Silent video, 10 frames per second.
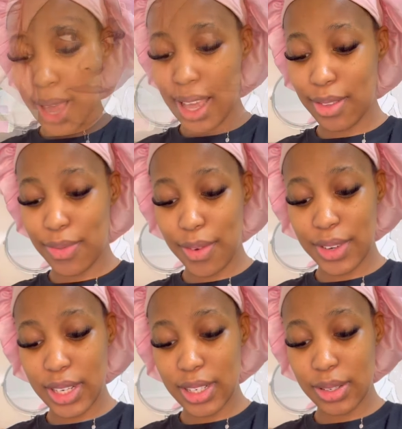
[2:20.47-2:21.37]
It's
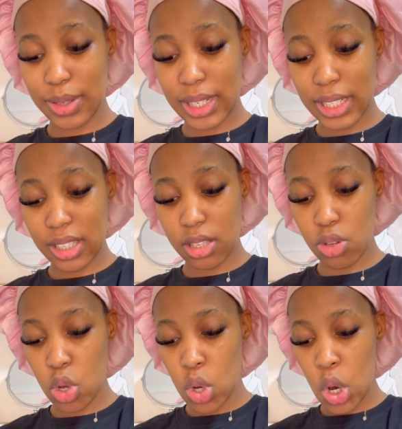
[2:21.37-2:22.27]
15 degrees
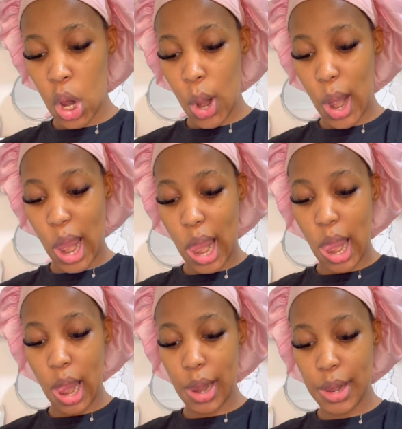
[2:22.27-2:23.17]

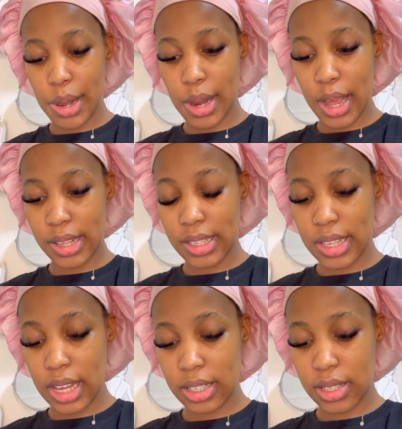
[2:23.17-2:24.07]
and it
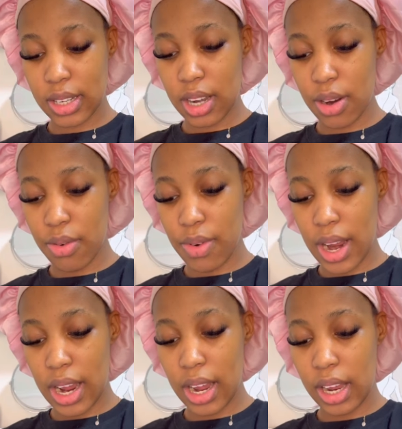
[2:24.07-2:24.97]
says it's gonna
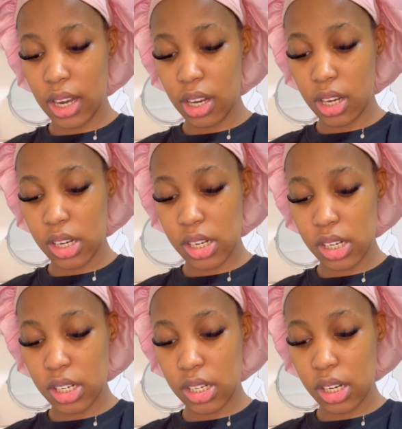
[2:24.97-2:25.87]
rain,
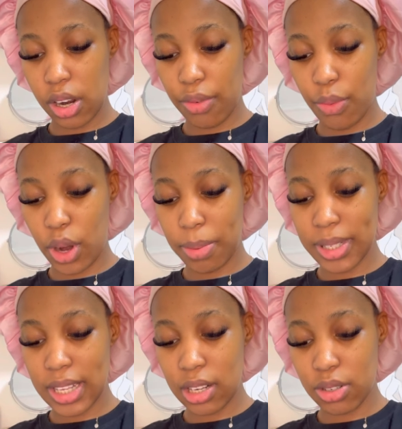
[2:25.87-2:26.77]

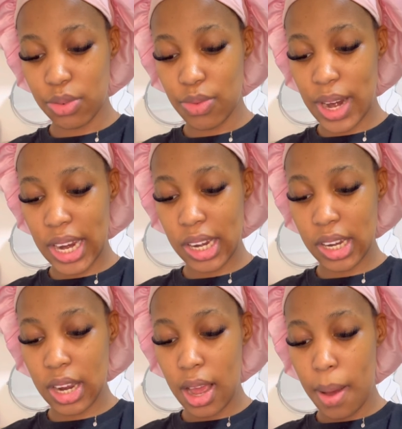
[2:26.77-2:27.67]
40%
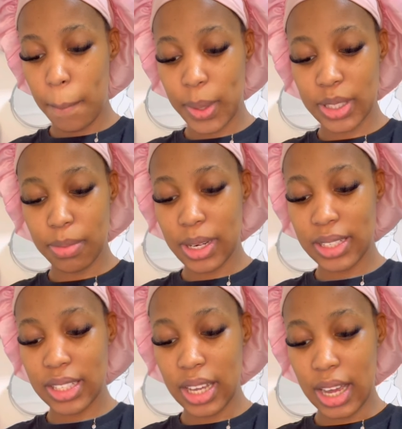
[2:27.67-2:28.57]
rain
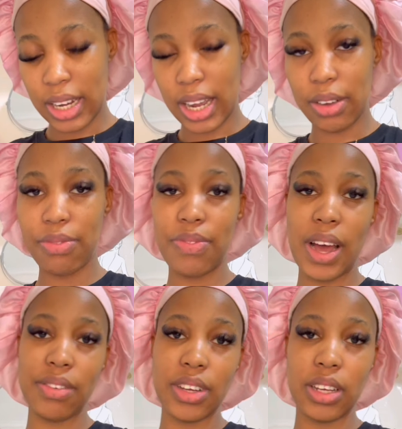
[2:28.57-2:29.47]
possibility at like
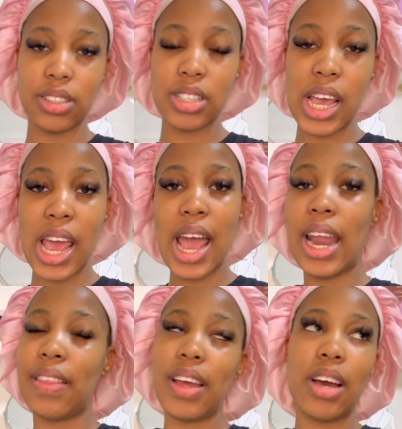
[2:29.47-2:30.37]
5-ish, and
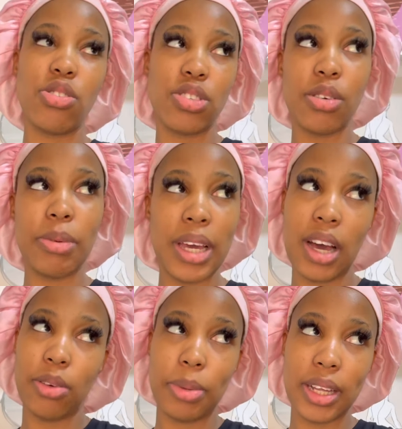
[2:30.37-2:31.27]
I think I'll still be
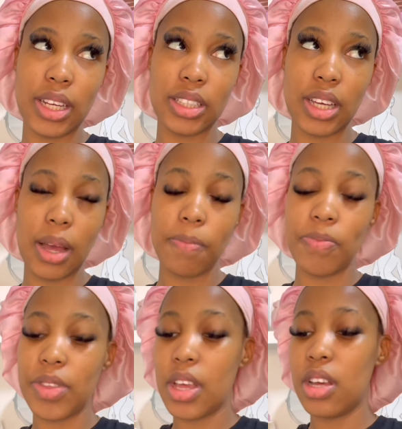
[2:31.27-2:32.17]
out by that time.
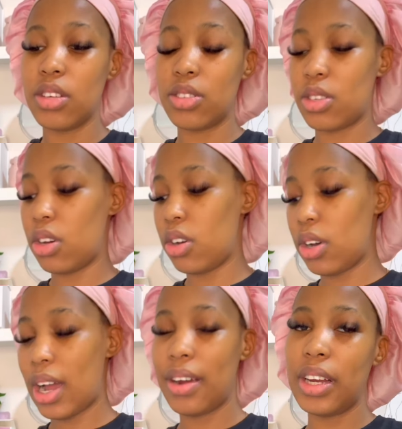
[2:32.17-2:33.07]
So
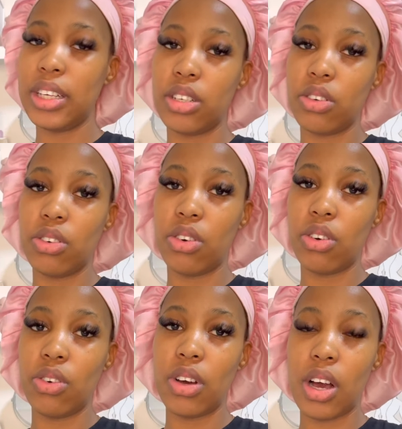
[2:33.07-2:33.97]
I really don't
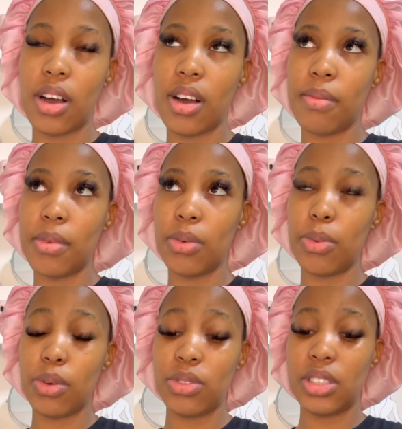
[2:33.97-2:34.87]
know.
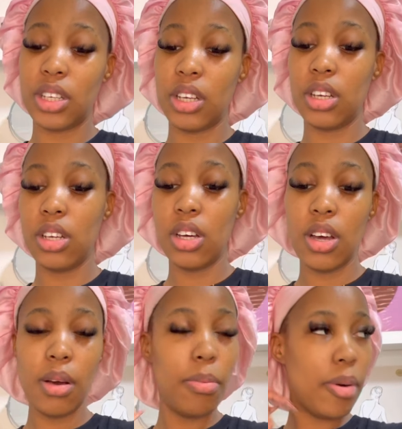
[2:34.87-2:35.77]
We'll see,
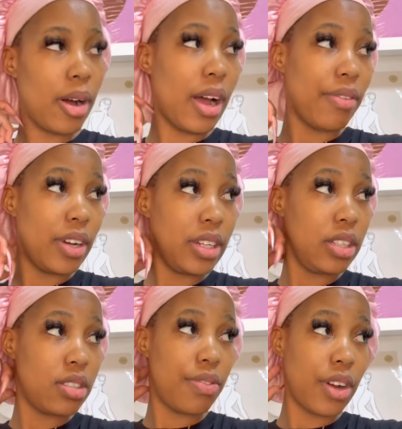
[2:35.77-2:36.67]
but I really
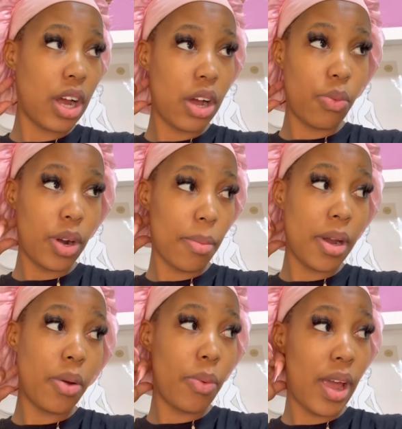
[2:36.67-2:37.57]
need to figure out what I'm
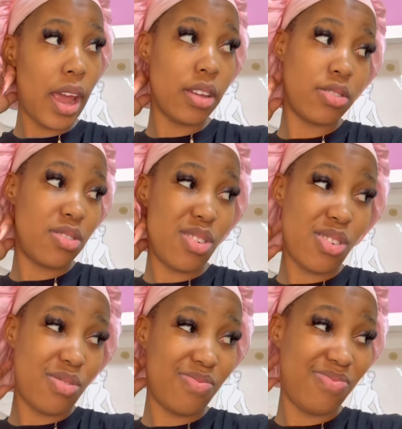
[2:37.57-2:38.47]
gonna wear.
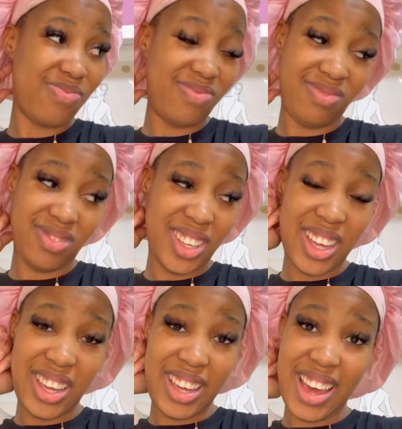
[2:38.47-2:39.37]
So
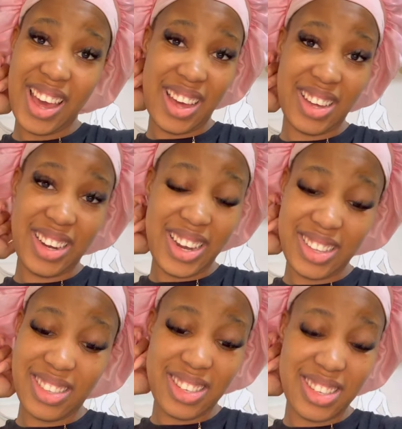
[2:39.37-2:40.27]
yeah,
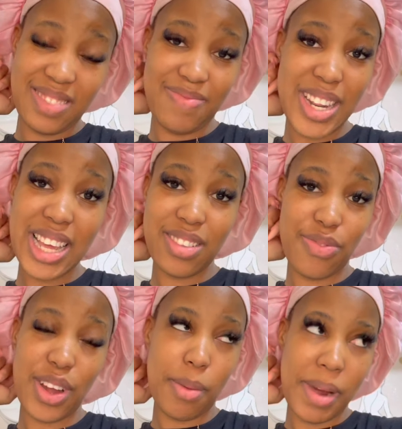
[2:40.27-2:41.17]
let's
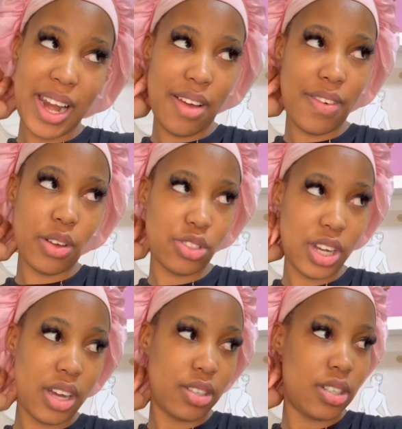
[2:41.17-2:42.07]
figure my life out,
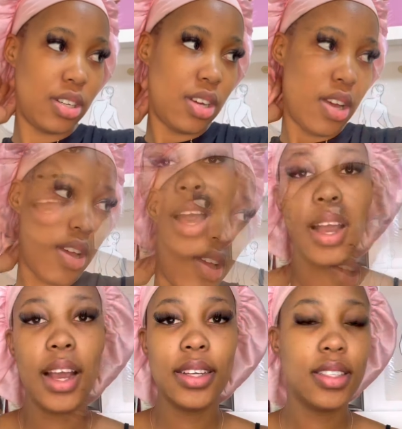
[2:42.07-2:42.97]
child. Hi
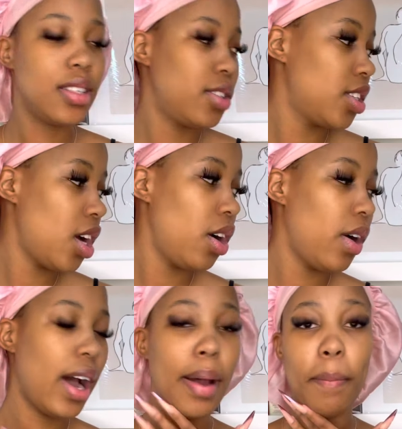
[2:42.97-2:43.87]
guys, so
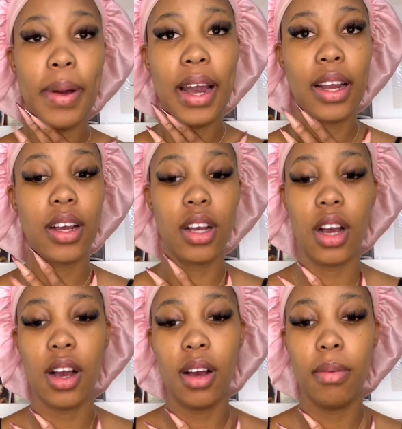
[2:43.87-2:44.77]
I'm back.
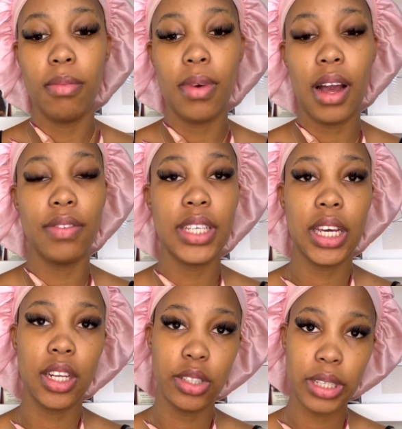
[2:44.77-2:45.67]
I've
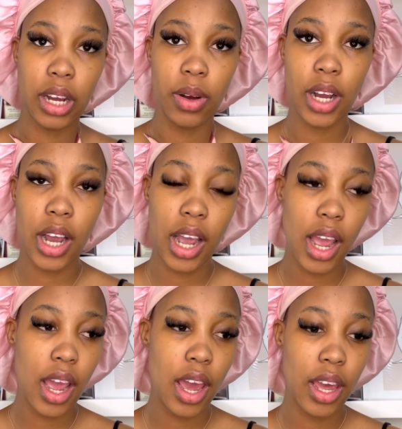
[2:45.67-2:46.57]
taken a shower
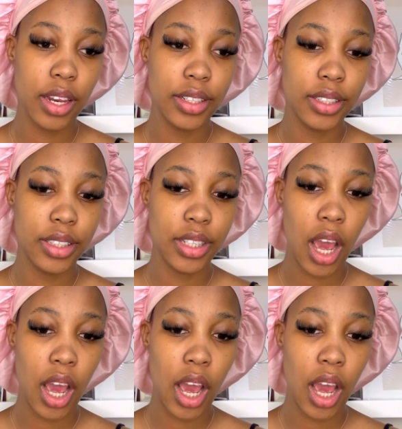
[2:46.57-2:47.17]
and